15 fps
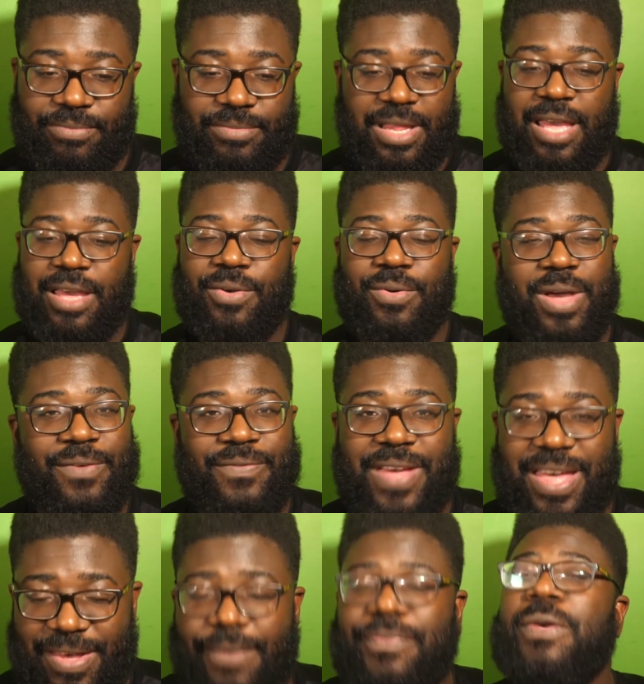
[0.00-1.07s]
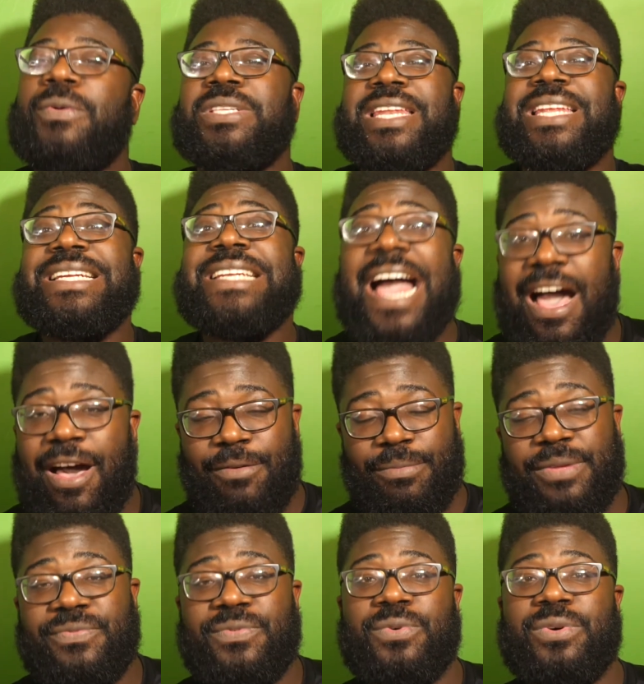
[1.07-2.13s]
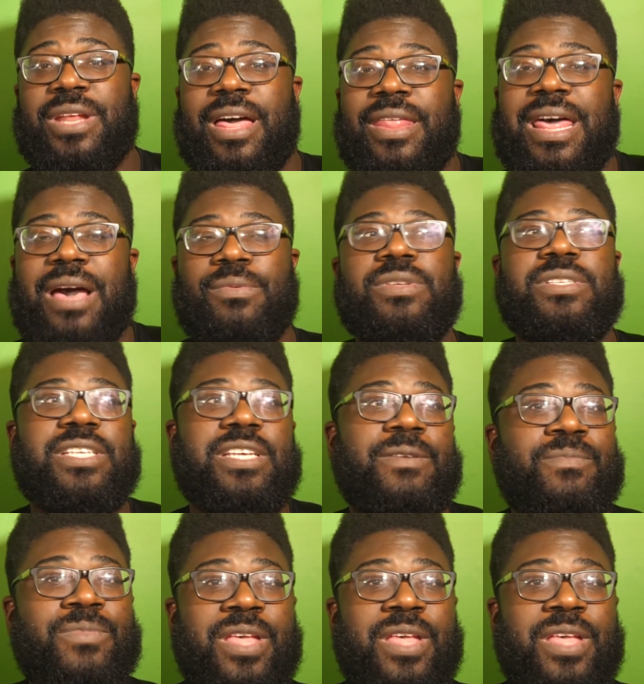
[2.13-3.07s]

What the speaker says: Like, if there was any doubt before that, that was it.